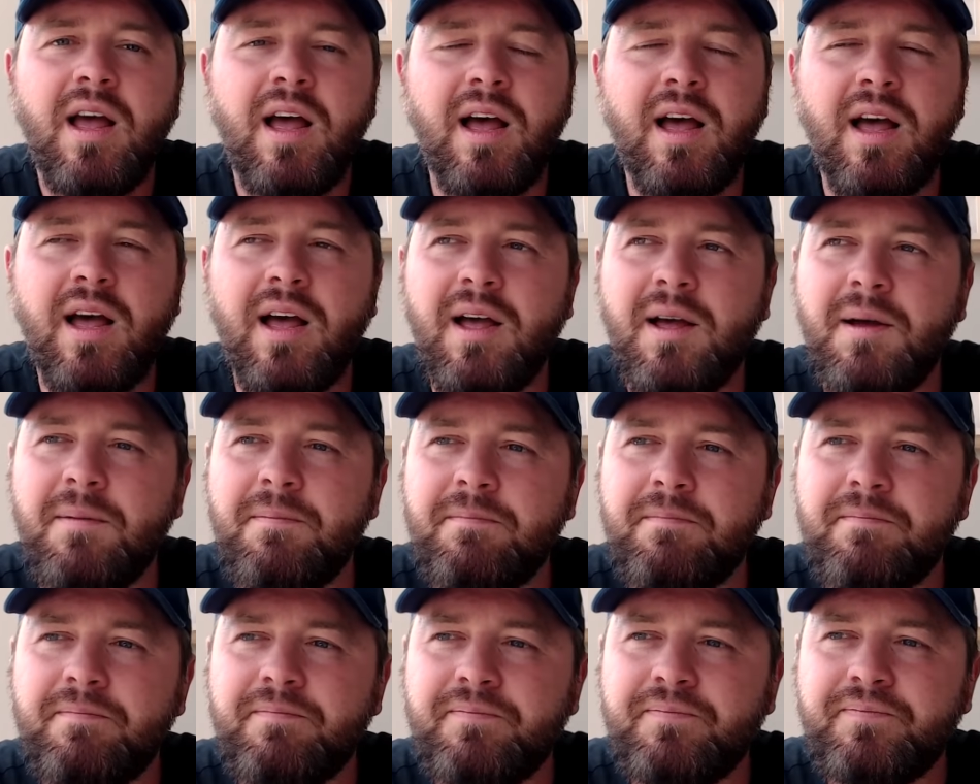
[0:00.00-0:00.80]

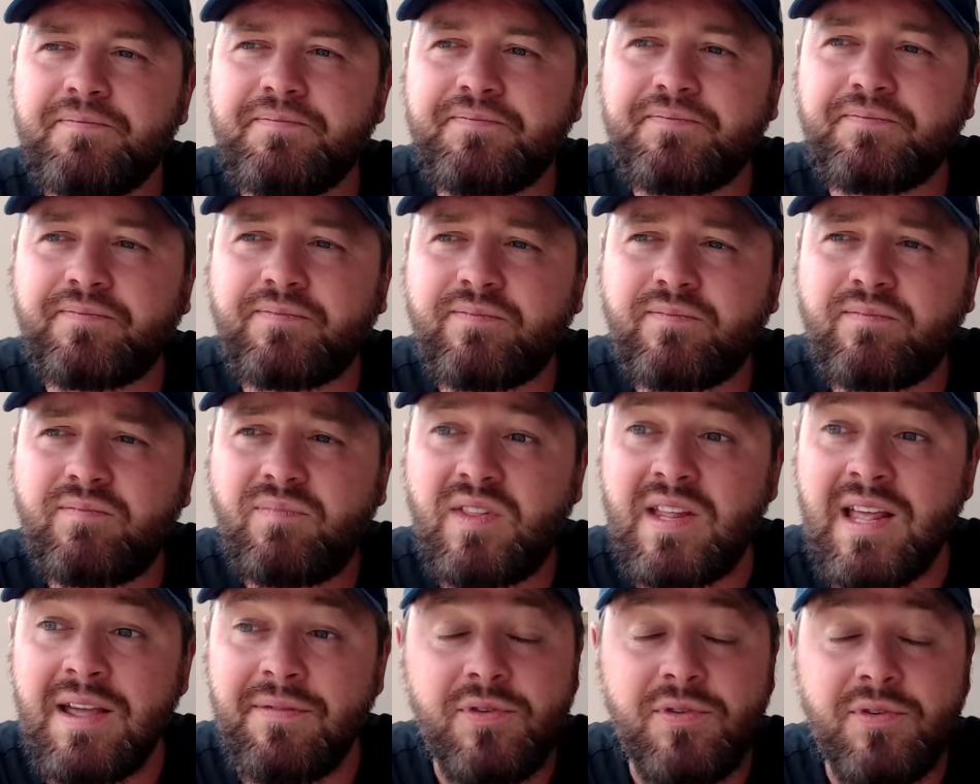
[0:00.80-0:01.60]

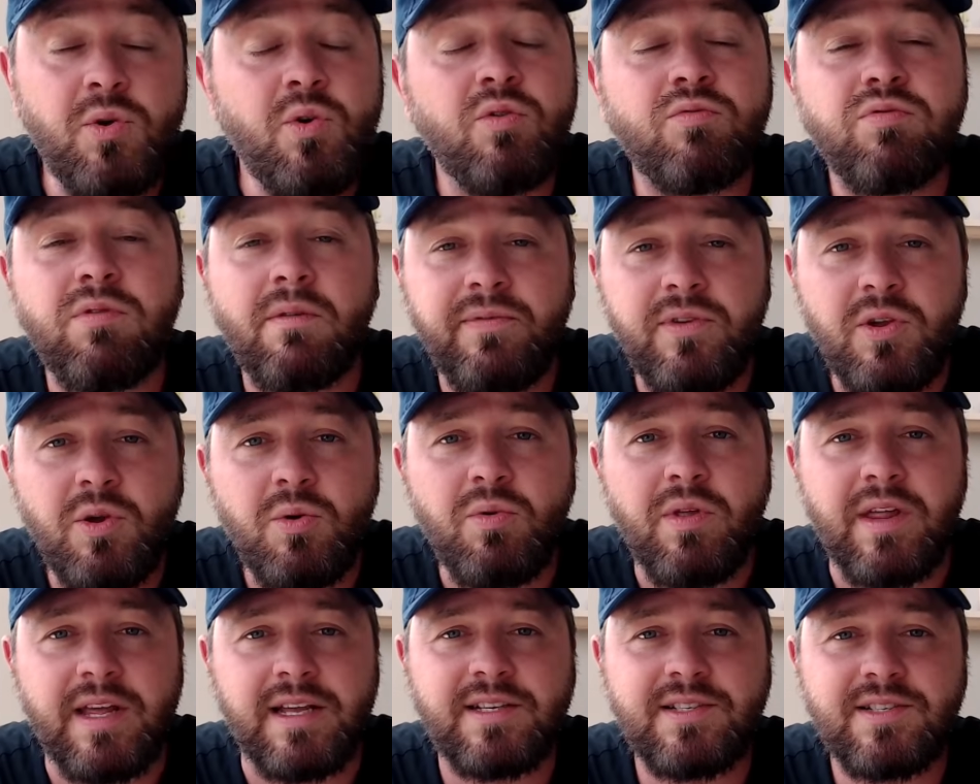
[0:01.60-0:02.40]
If you could
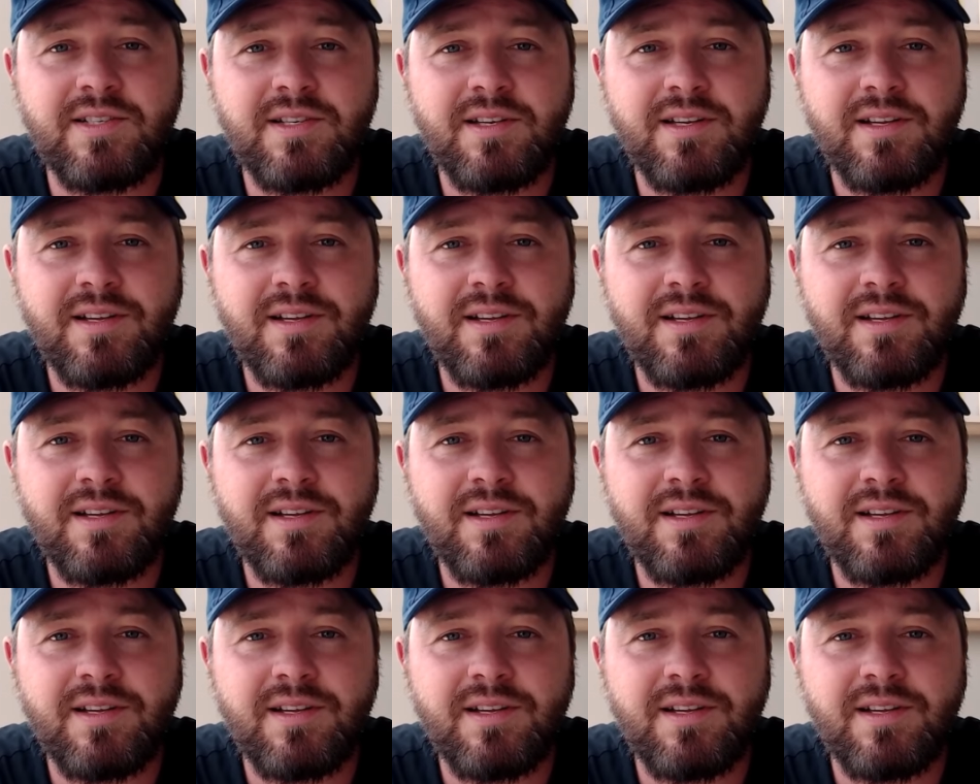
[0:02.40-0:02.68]
review this,